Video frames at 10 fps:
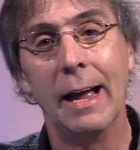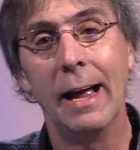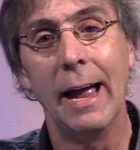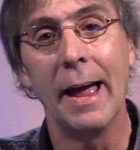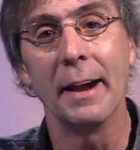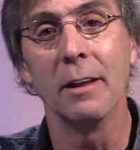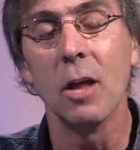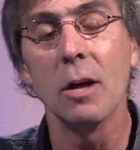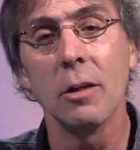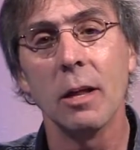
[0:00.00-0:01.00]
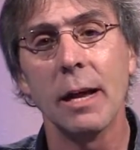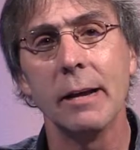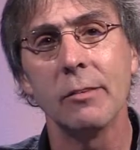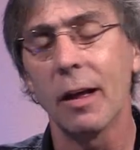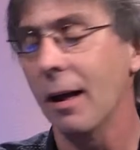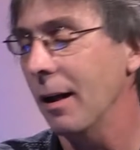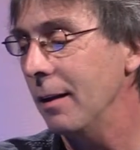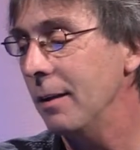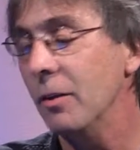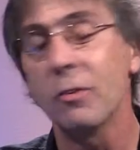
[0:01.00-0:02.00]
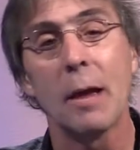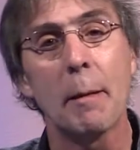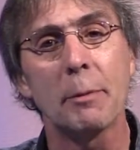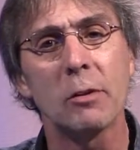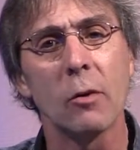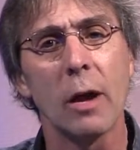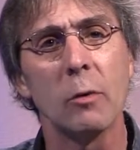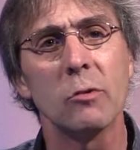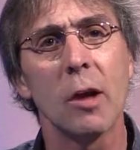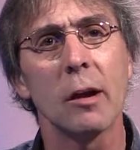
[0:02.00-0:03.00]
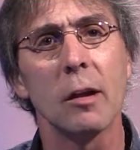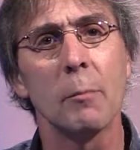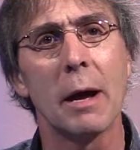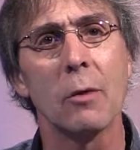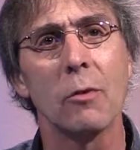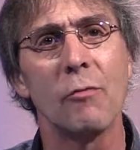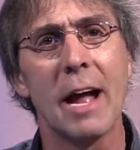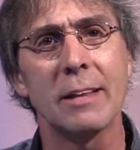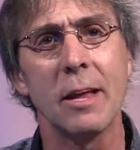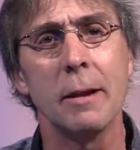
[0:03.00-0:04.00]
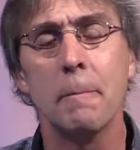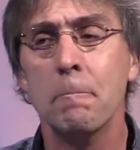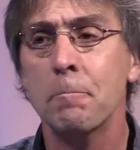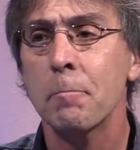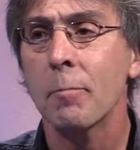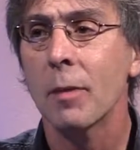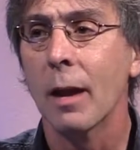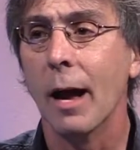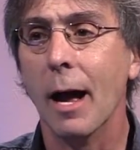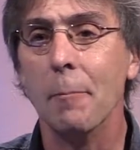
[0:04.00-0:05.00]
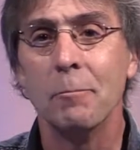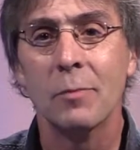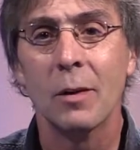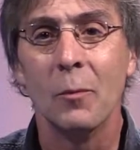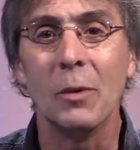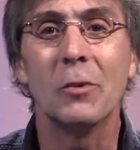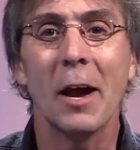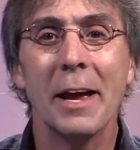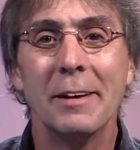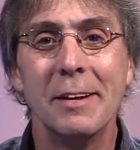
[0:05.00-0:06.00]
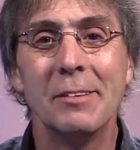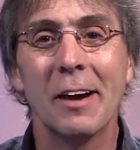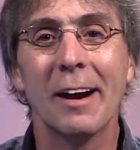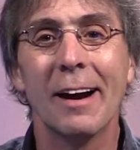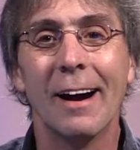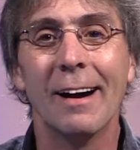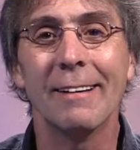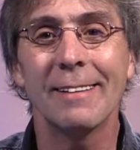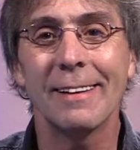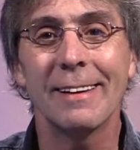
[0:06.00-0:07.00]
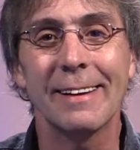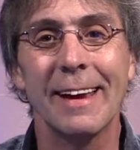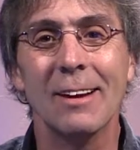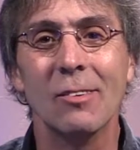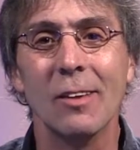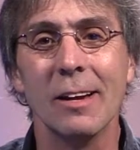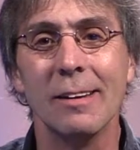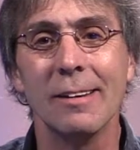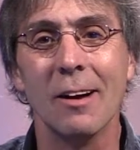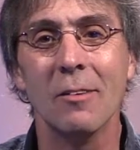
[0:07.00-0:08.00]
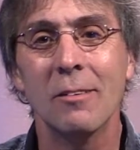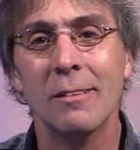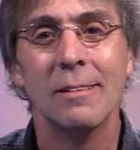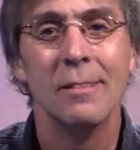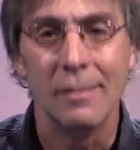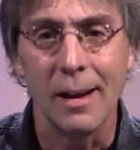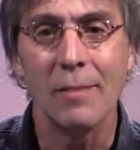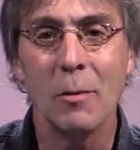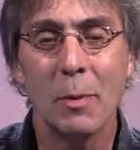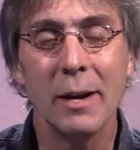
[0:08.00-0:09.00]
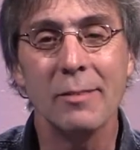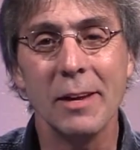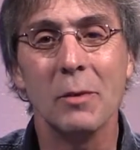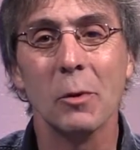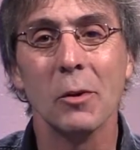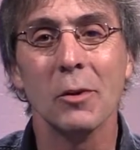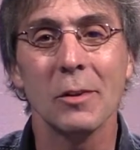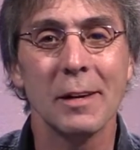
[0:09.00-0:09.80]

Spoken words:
And along the lines, in the same episode, I was talking about the fact that we try and teach our kids that, everybody's equal.